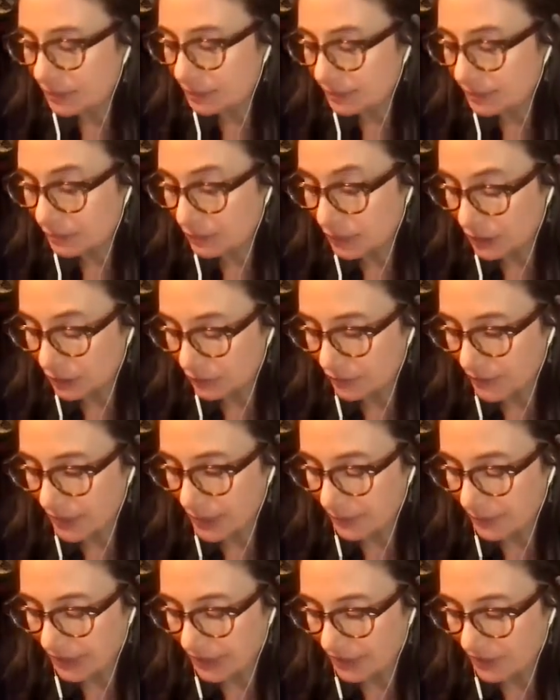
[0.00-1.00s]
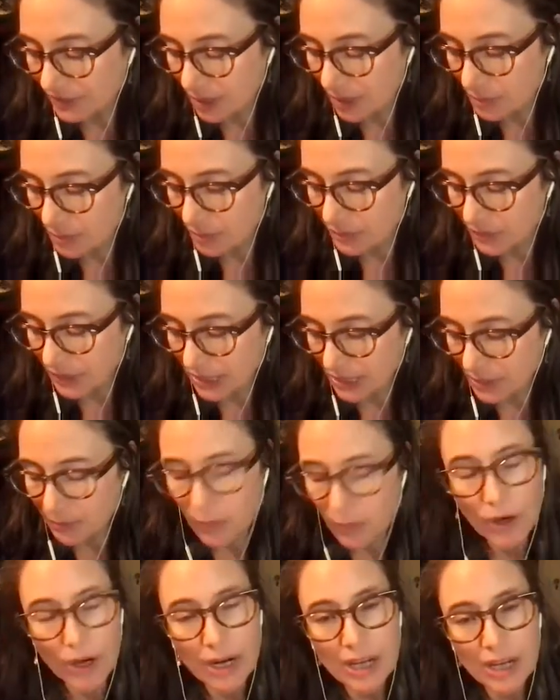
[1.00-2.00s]
with her family in the suburbs
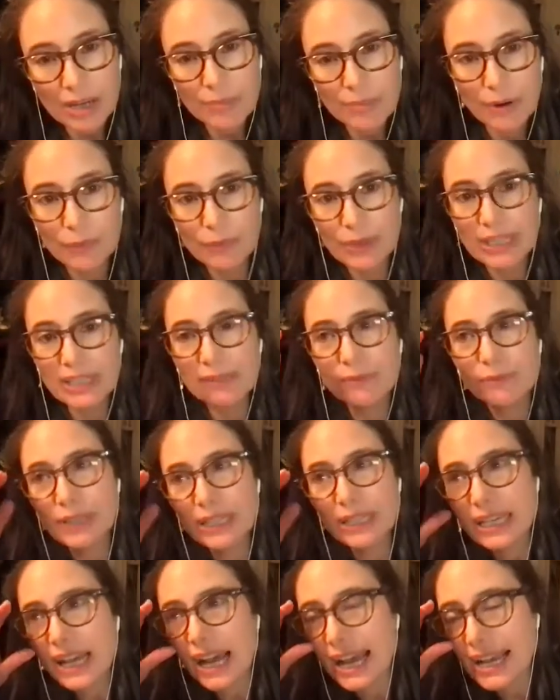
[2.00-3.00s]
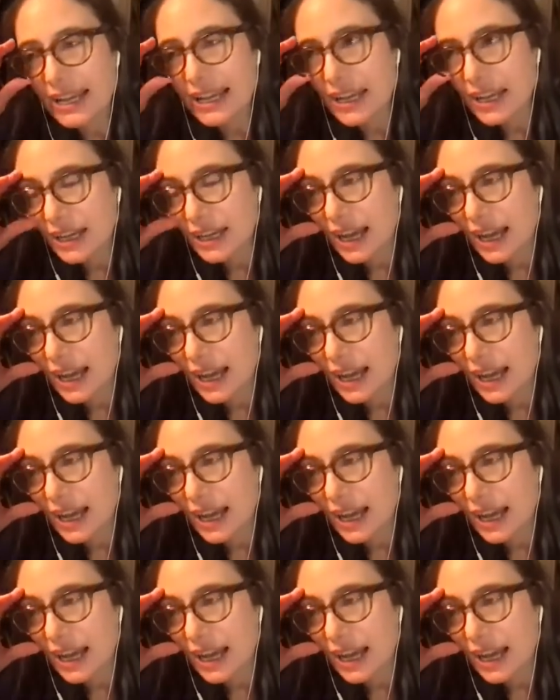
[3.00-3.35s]
anymore. But the